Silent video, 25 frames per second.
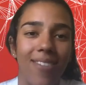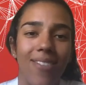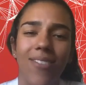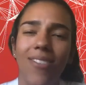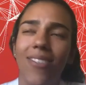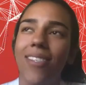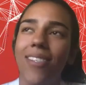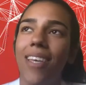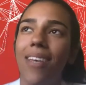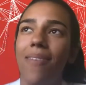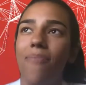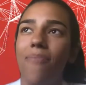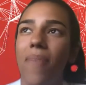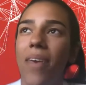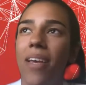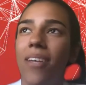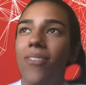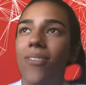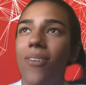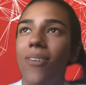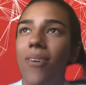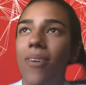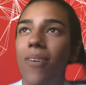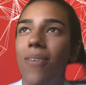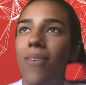So just like make
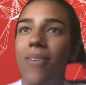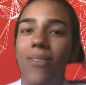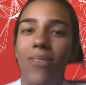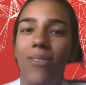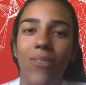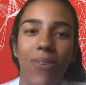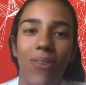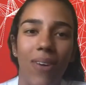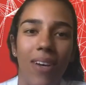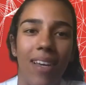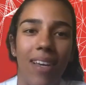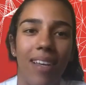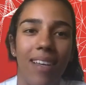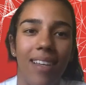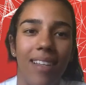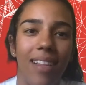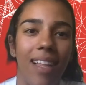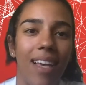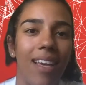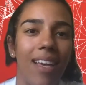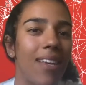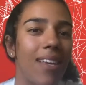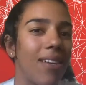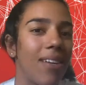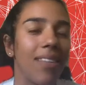sure you enjoy
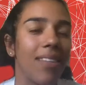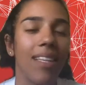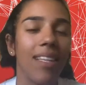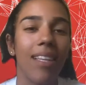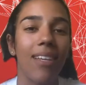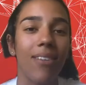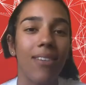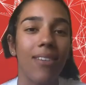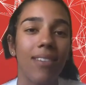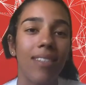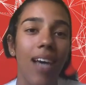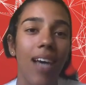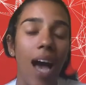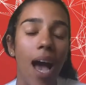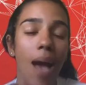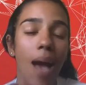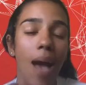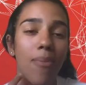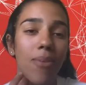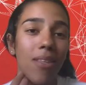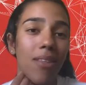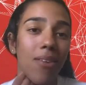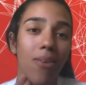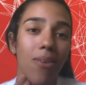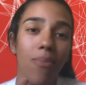like the little
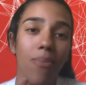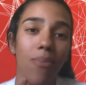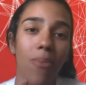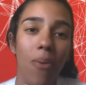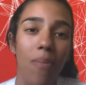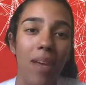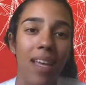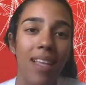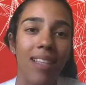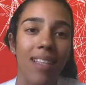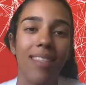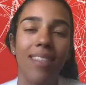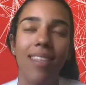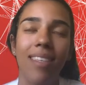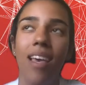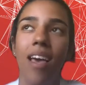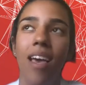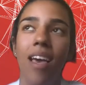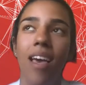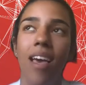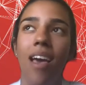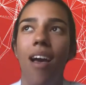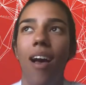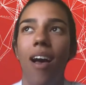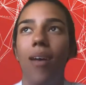times, the little moments.
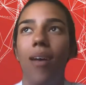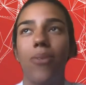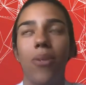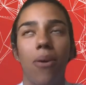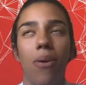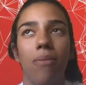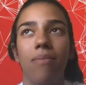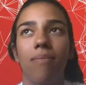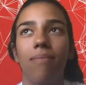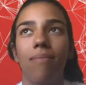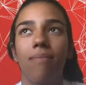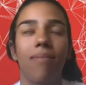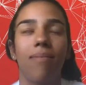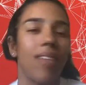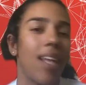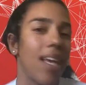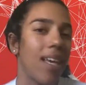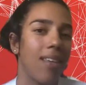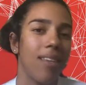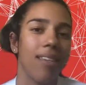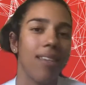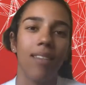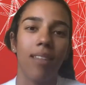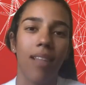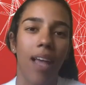Don't
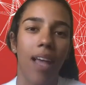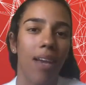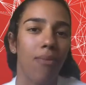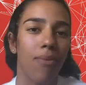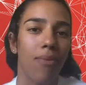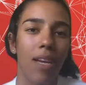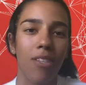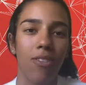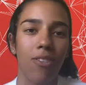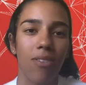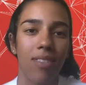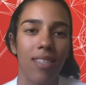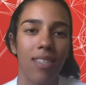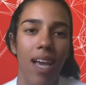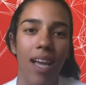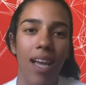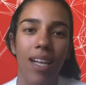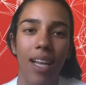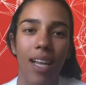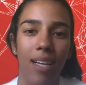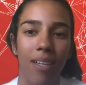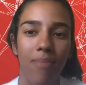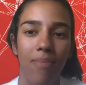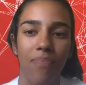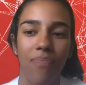like Rachel
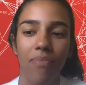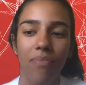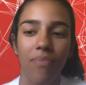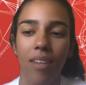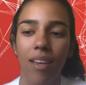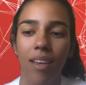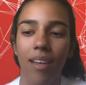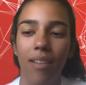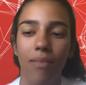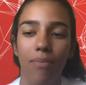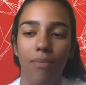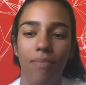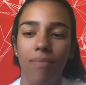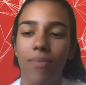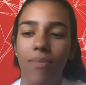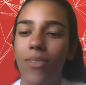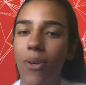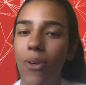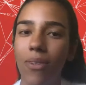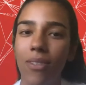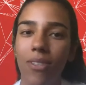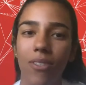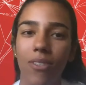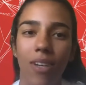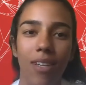said, like
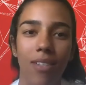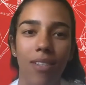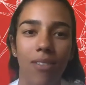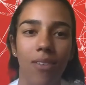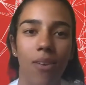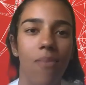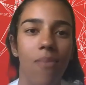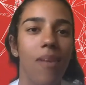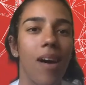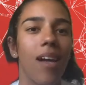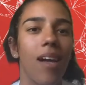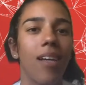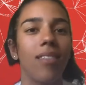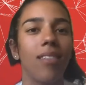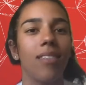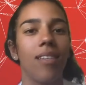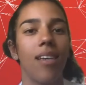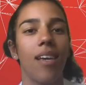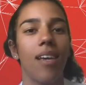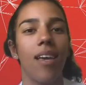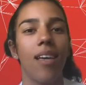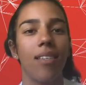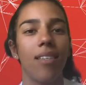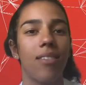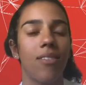don't stress so much.
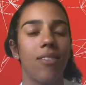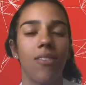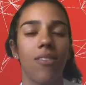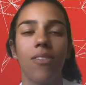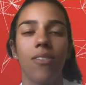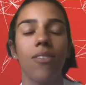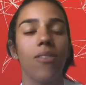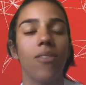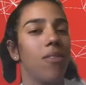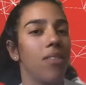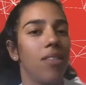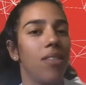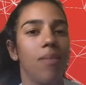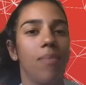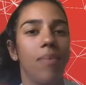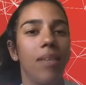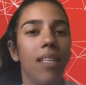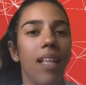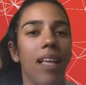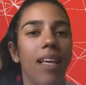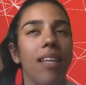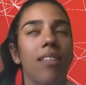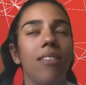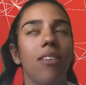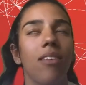It's just going to be
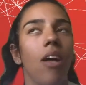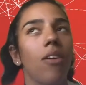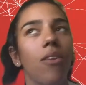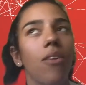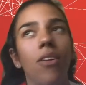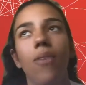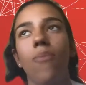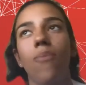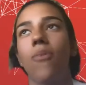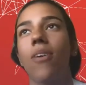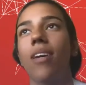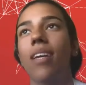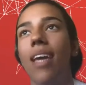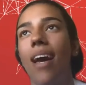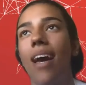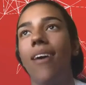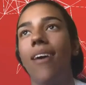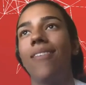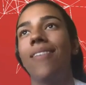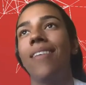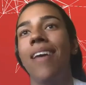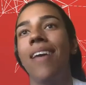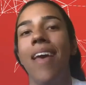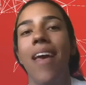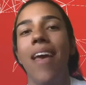like it's all going to work
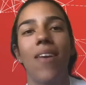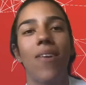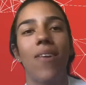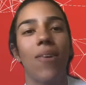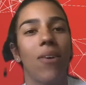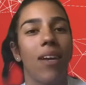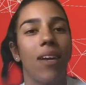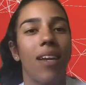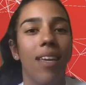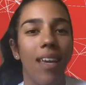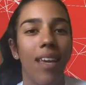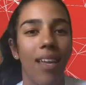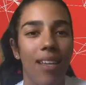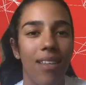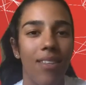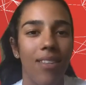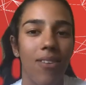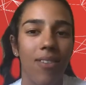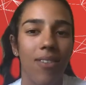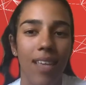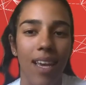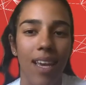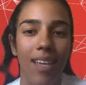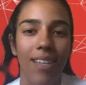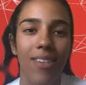out. You're going to get in
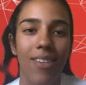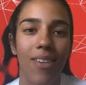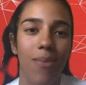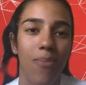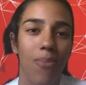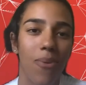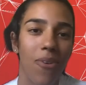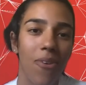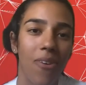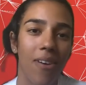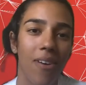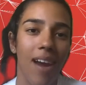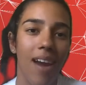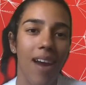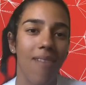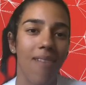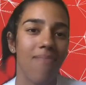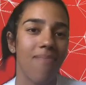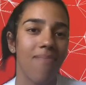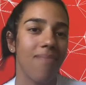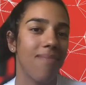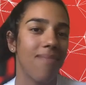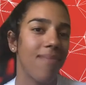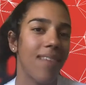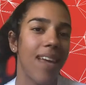your second year
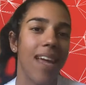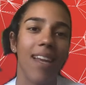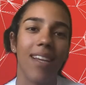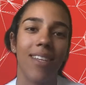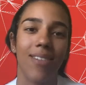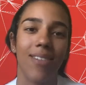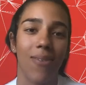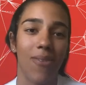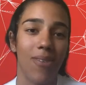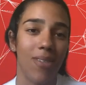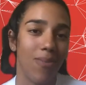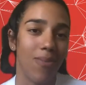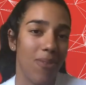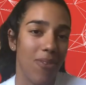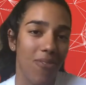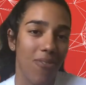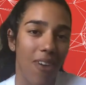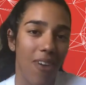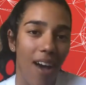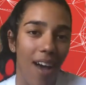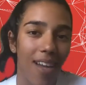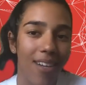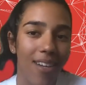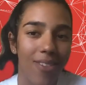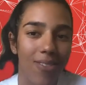program and it's going to be
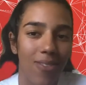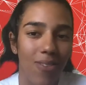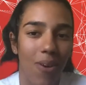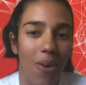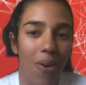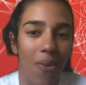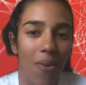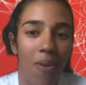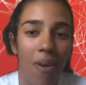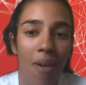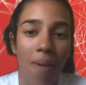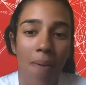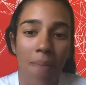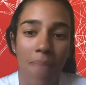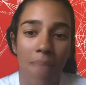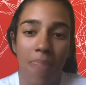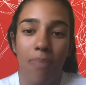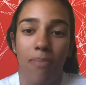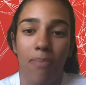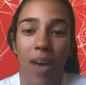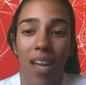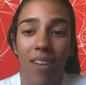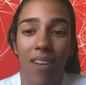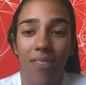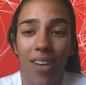fine. So
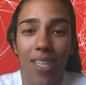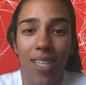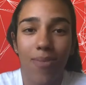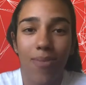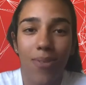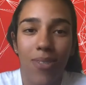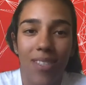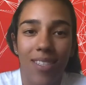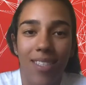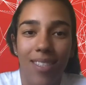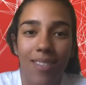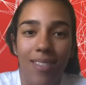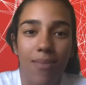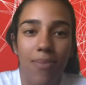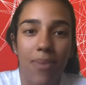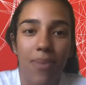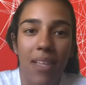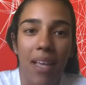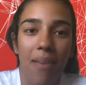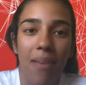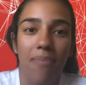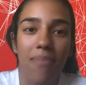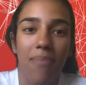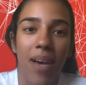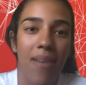my advice would just to be
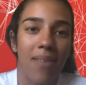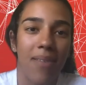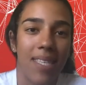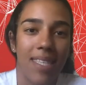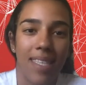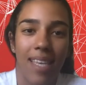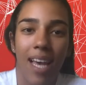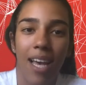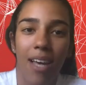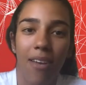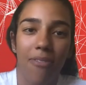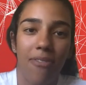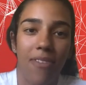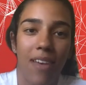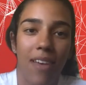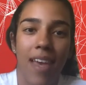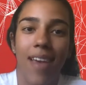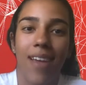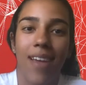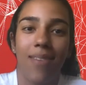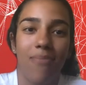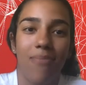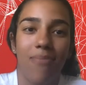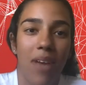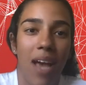like myself
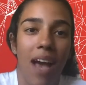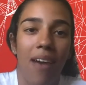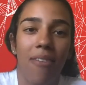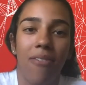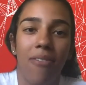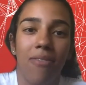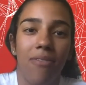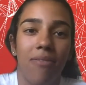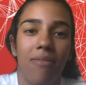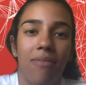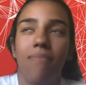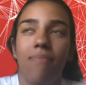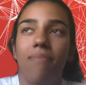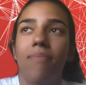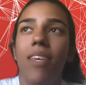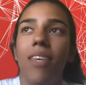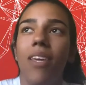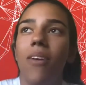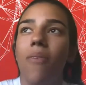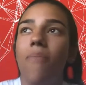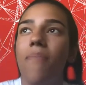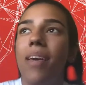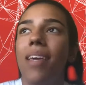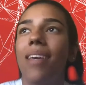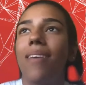and have
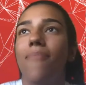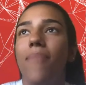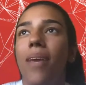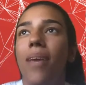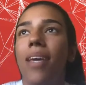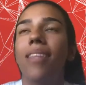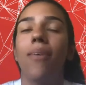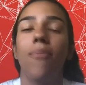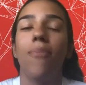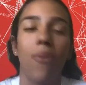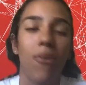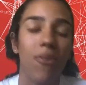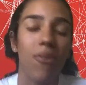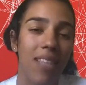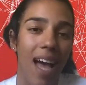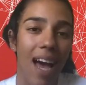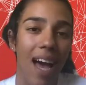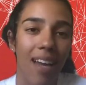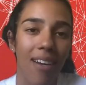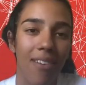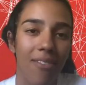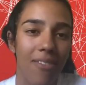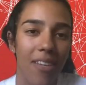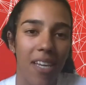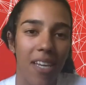make the most
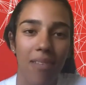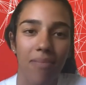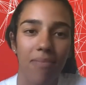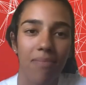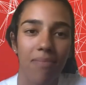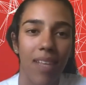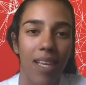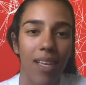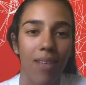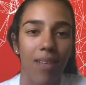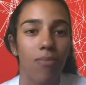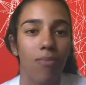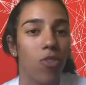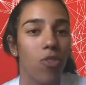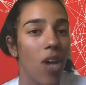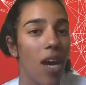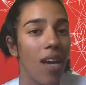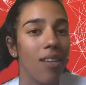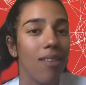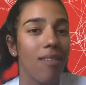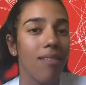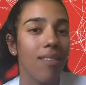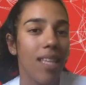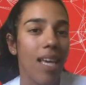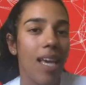out of it. Like try
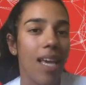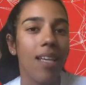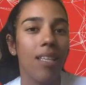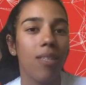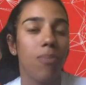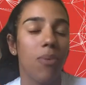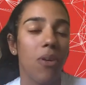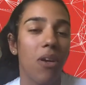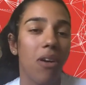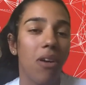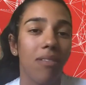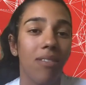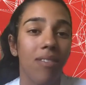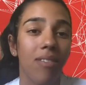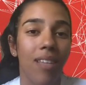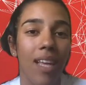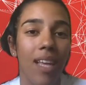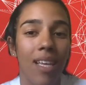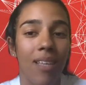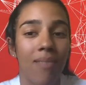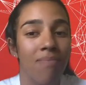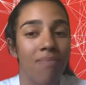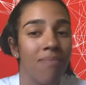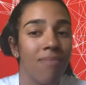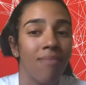new things, but also
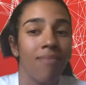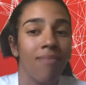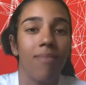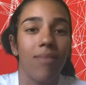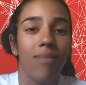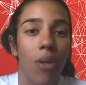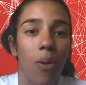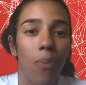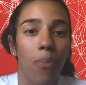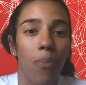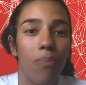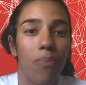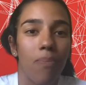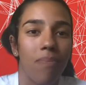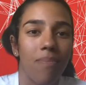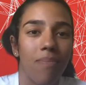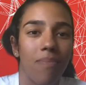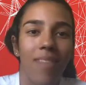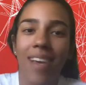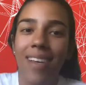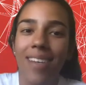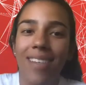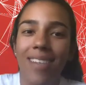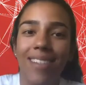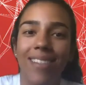like don't
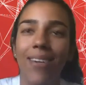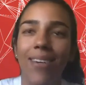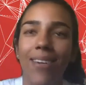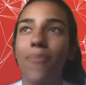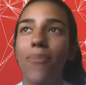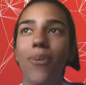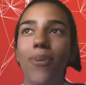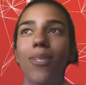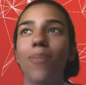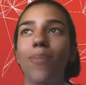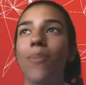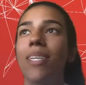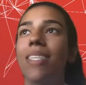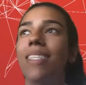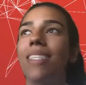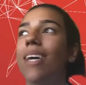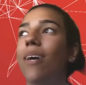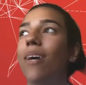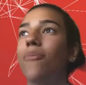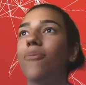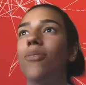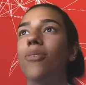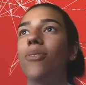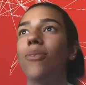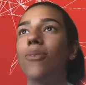don't push
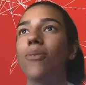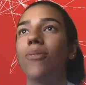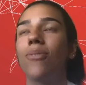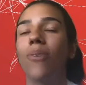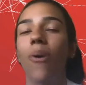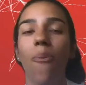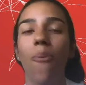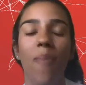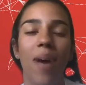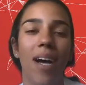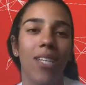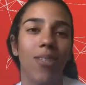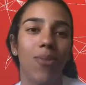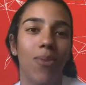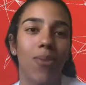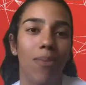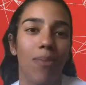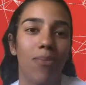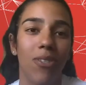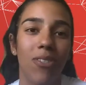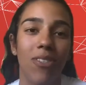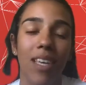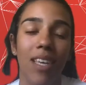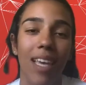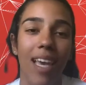myself to do so much where
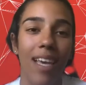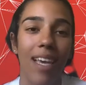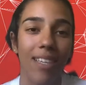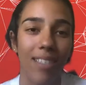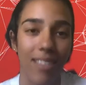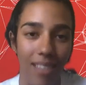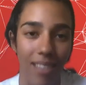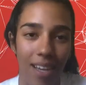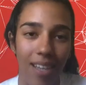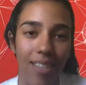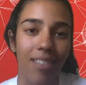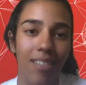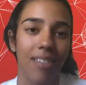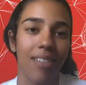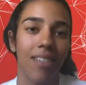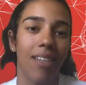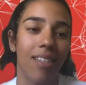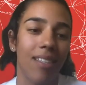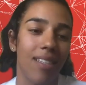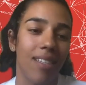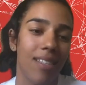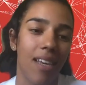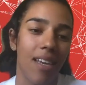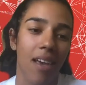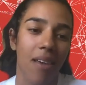I'm just like exhausted
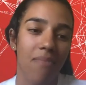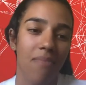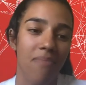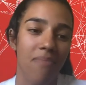all the time.